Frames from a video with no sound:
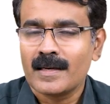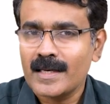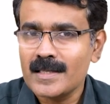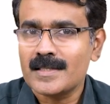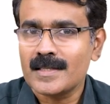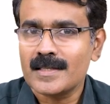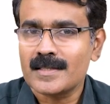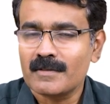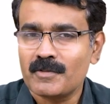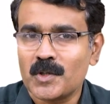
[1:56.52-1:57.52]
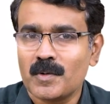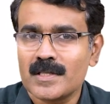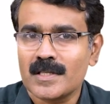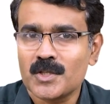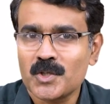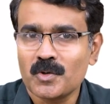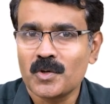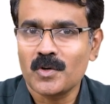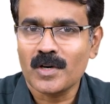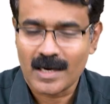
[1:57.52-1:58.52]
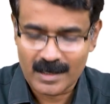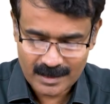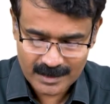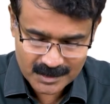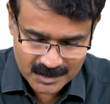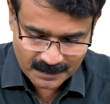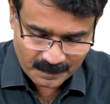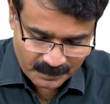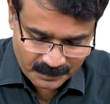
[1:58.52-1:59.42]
hence it is referred to as a pseudo-cartilage.